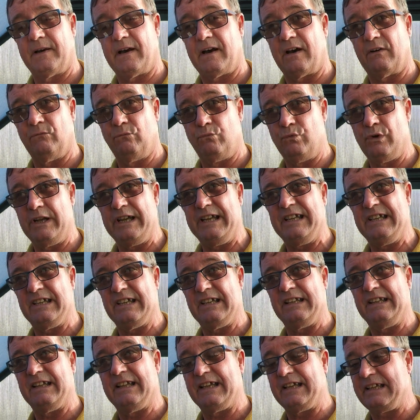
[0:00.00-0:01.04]

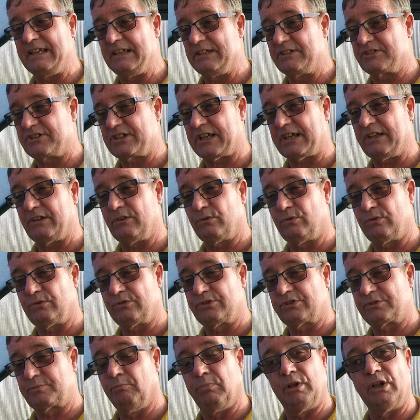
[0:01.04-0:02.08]
Reading the
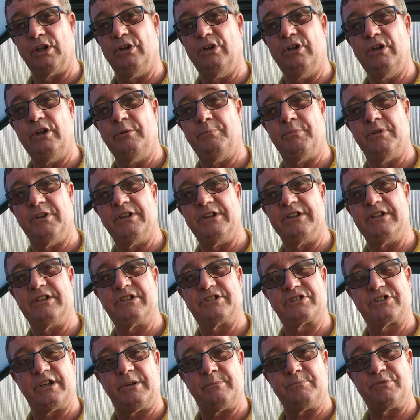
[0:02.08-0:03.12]
sales blurb, the
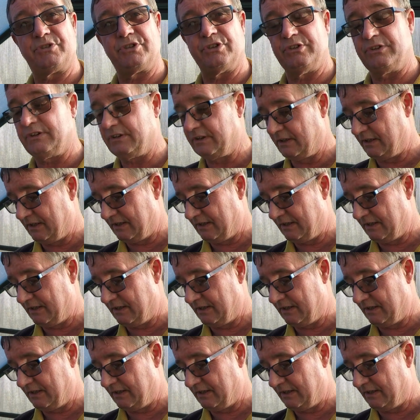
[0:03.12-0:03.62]
description,